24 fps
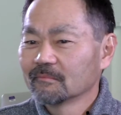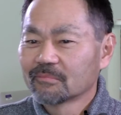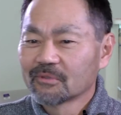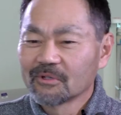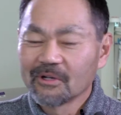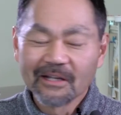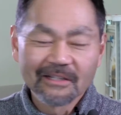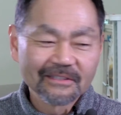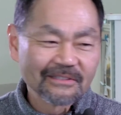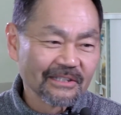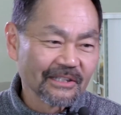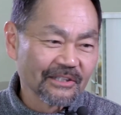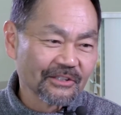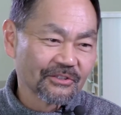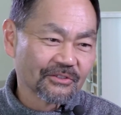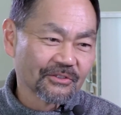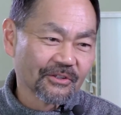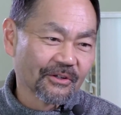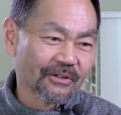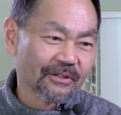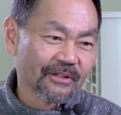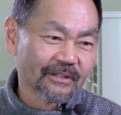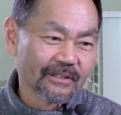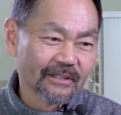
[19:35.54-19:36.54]
process
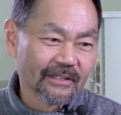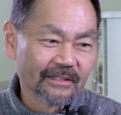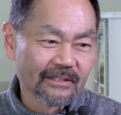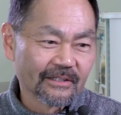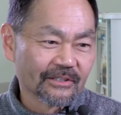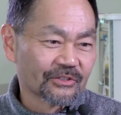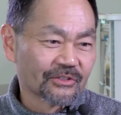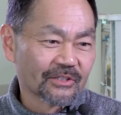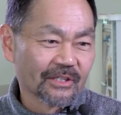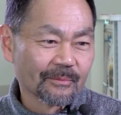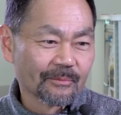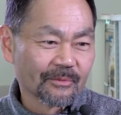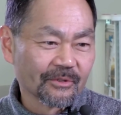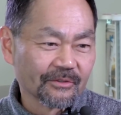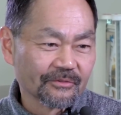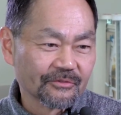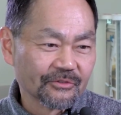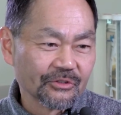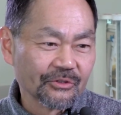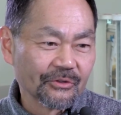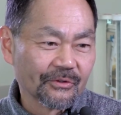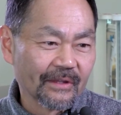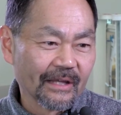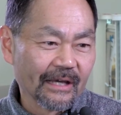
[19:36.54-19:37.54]
started in the summer of
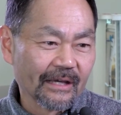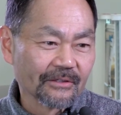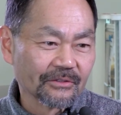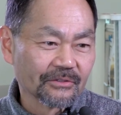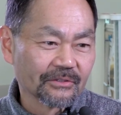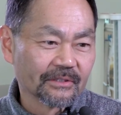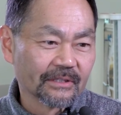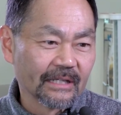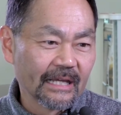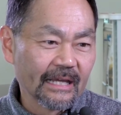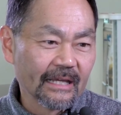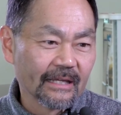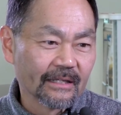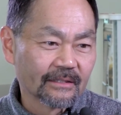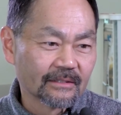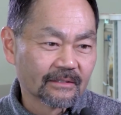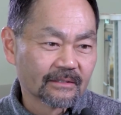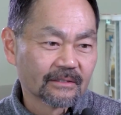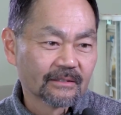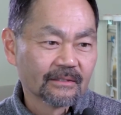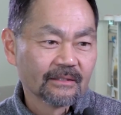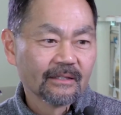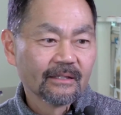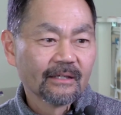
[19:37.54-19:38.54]

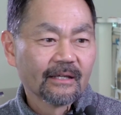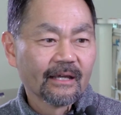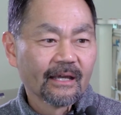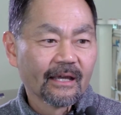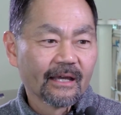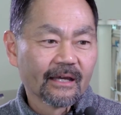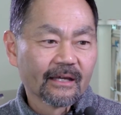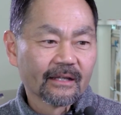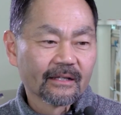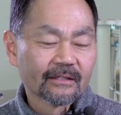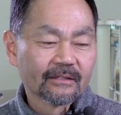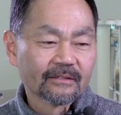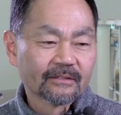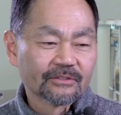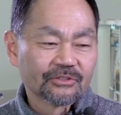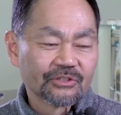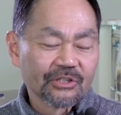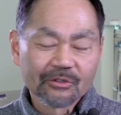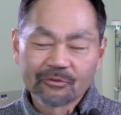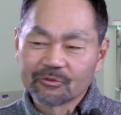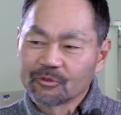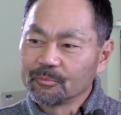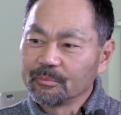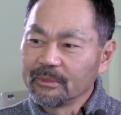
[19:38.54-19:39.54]
2008 at a
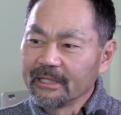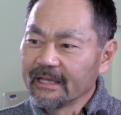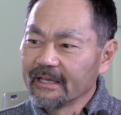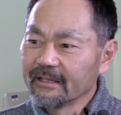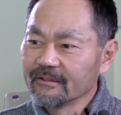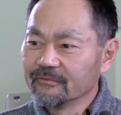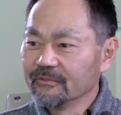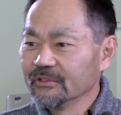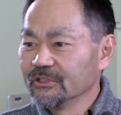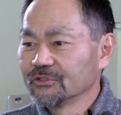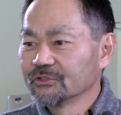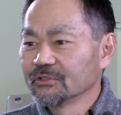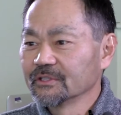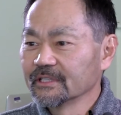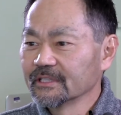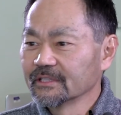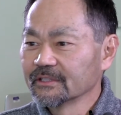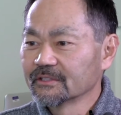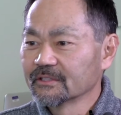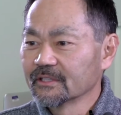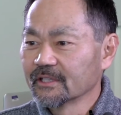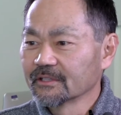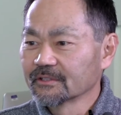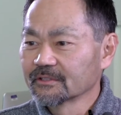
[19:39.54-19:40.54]
general plan
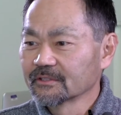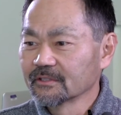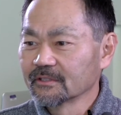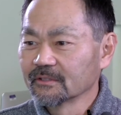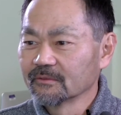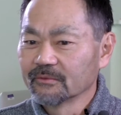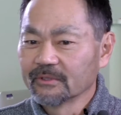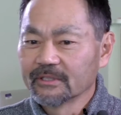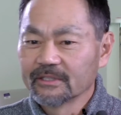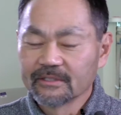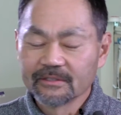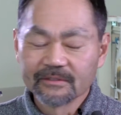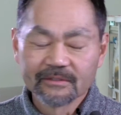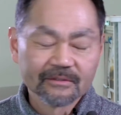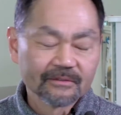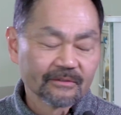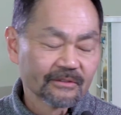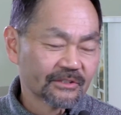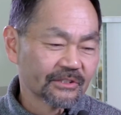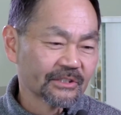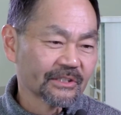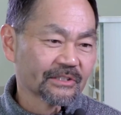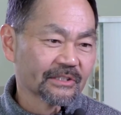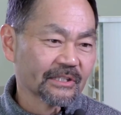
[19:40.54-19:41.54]
visioning session when
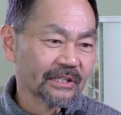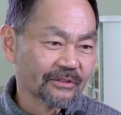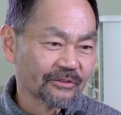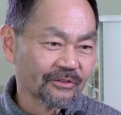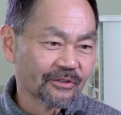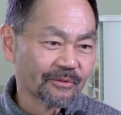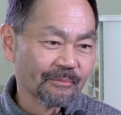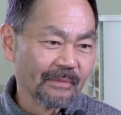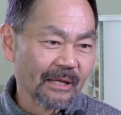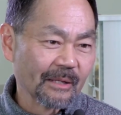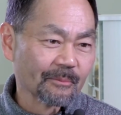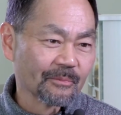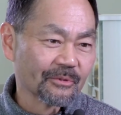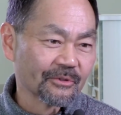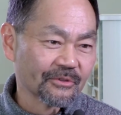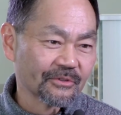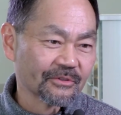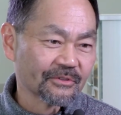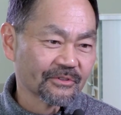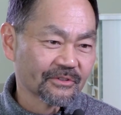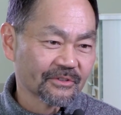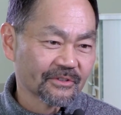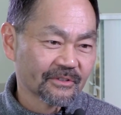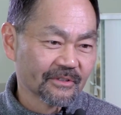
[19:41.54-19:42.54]
600
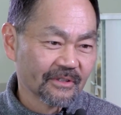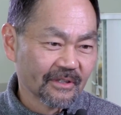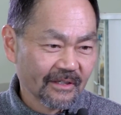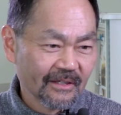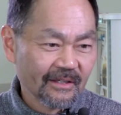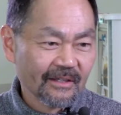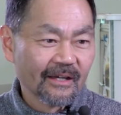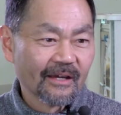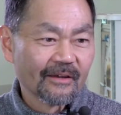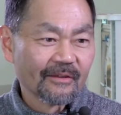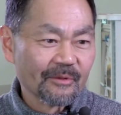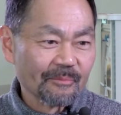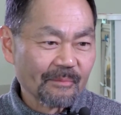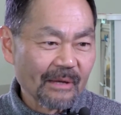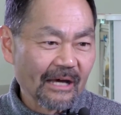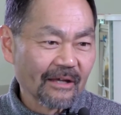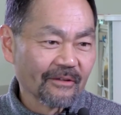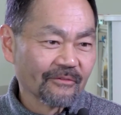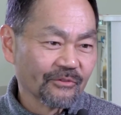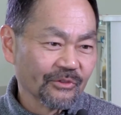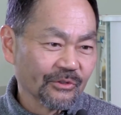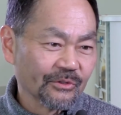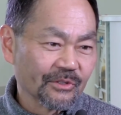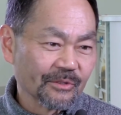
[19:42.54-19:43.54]
members the
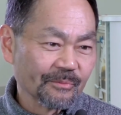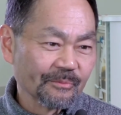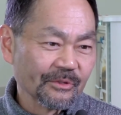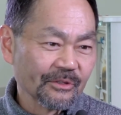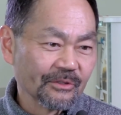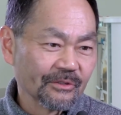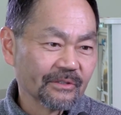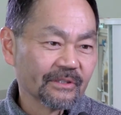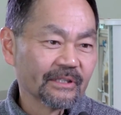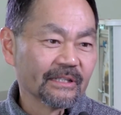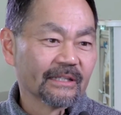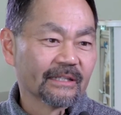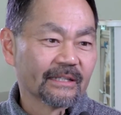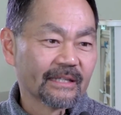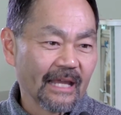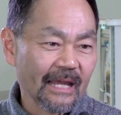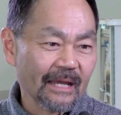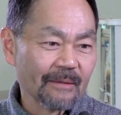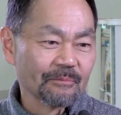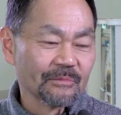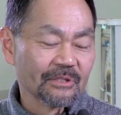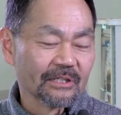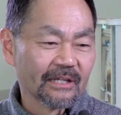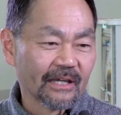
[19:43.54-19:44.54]
Mountain View community
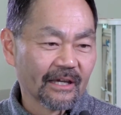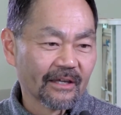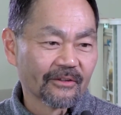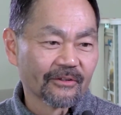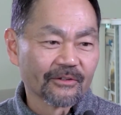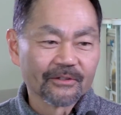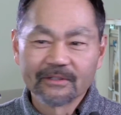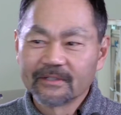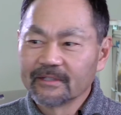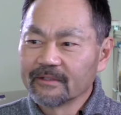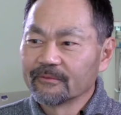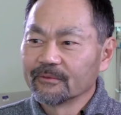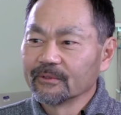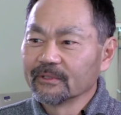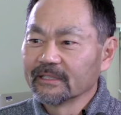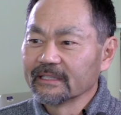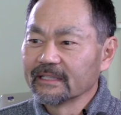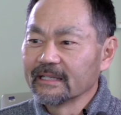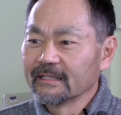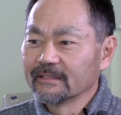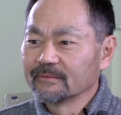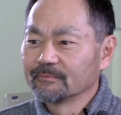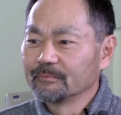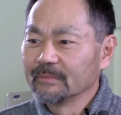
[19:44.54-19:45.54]
came together to
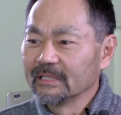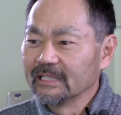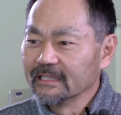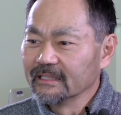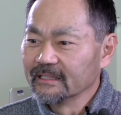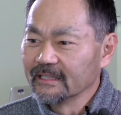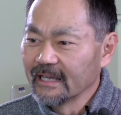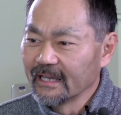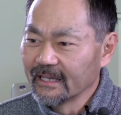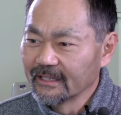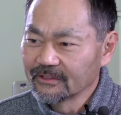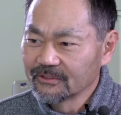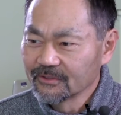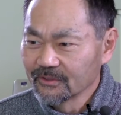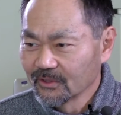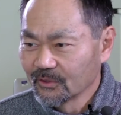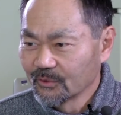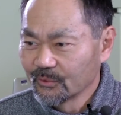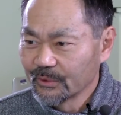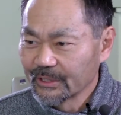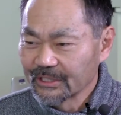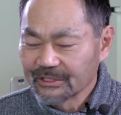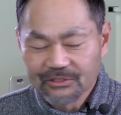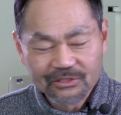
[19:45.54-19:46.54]
really begin to answer the
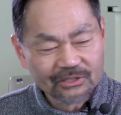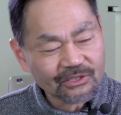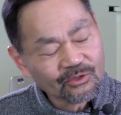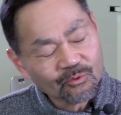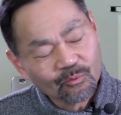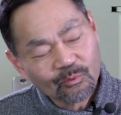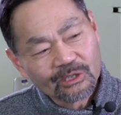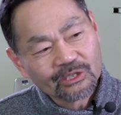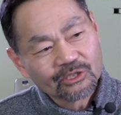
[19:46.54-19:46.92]
question,